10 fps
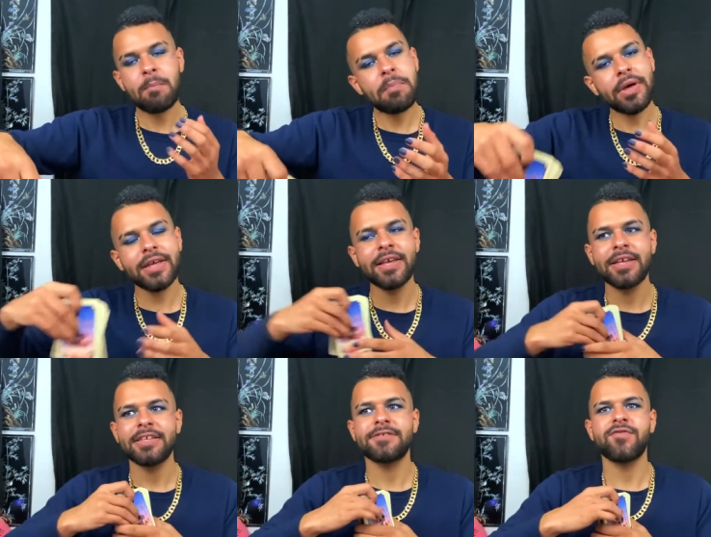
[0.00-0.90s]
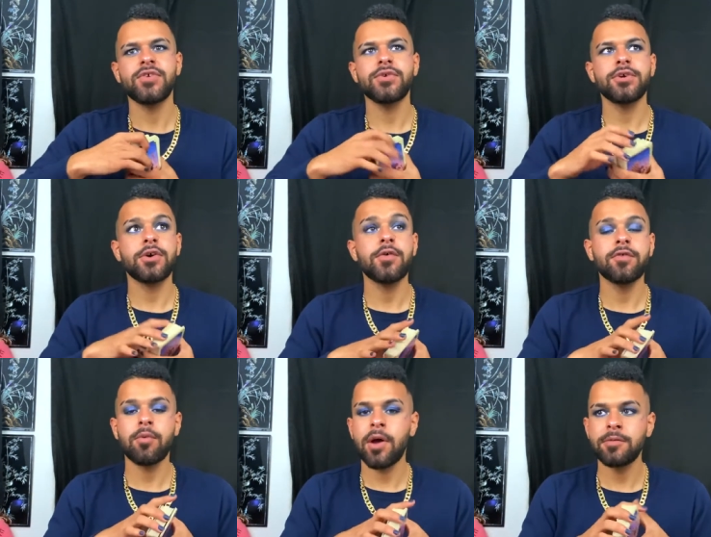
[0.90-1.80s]
But if you're
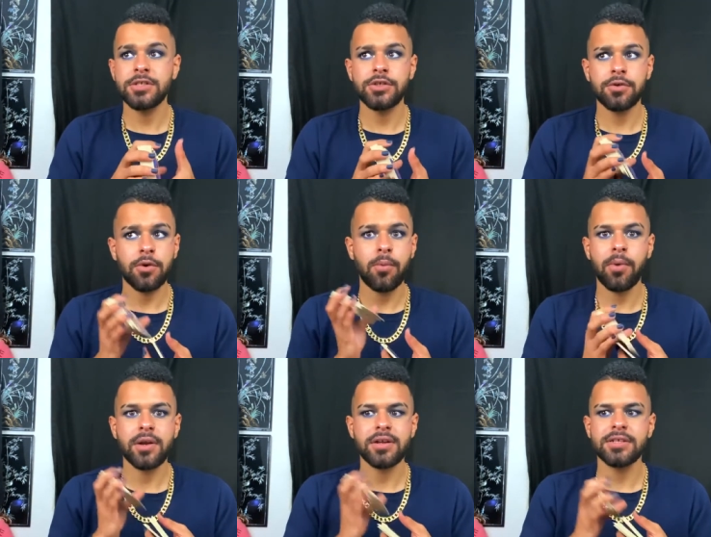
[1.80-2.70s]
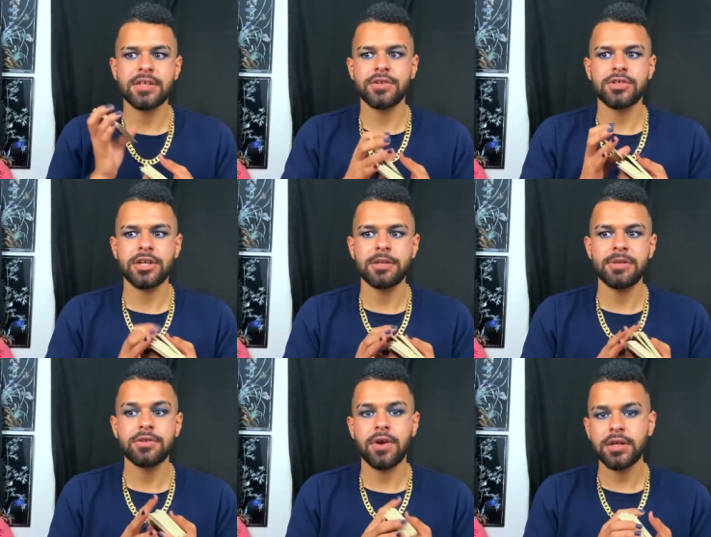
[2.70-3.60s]
overwhelmed and you don't know what it is that you're trying to be
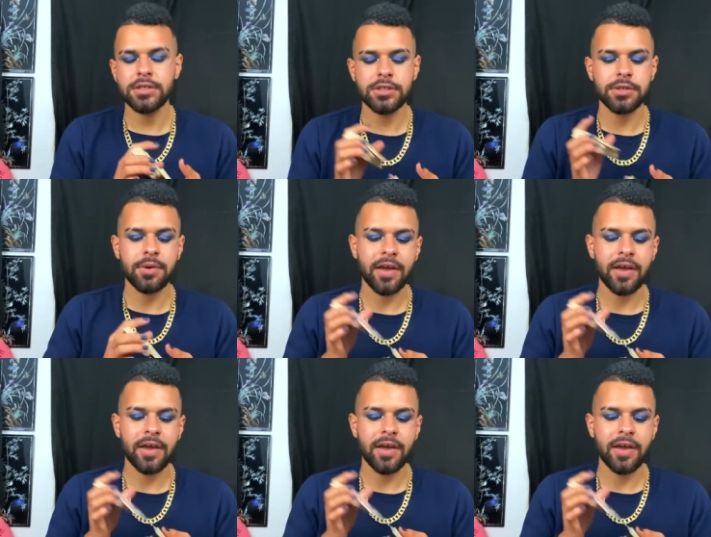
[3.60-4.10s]
directed to,